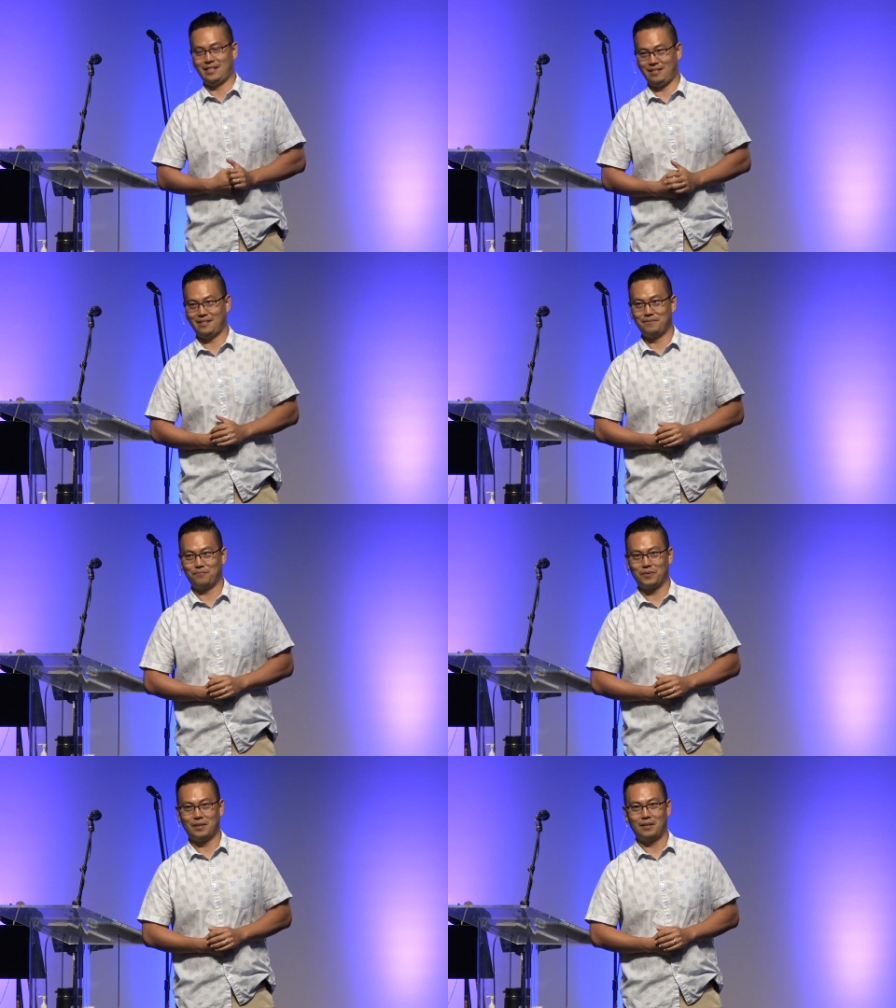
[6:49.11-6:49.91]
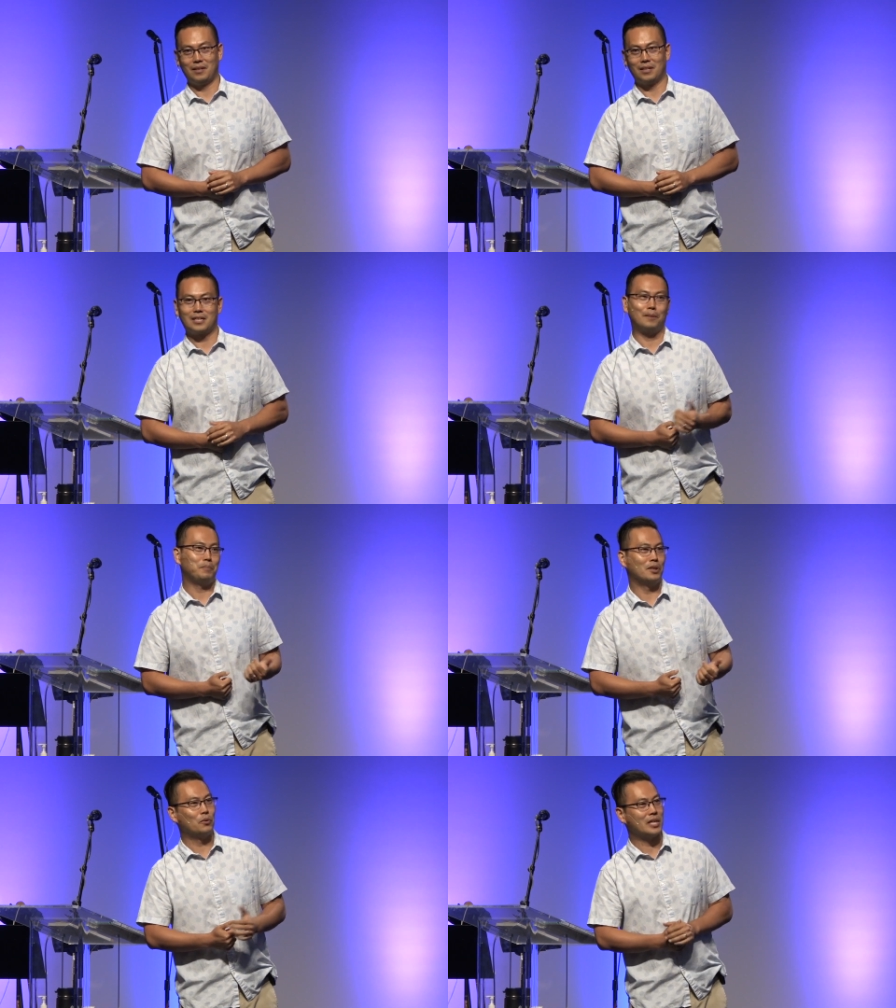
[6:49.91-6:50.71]
A
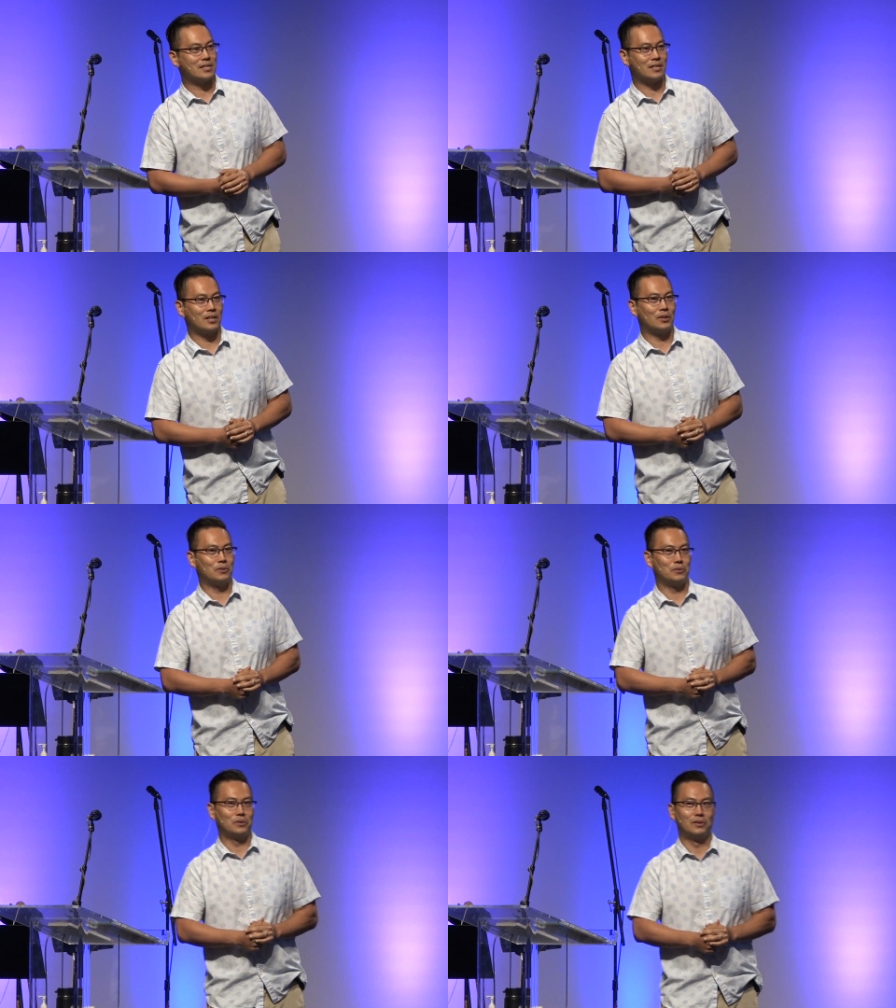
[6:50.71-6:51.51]
couple of weeks ago,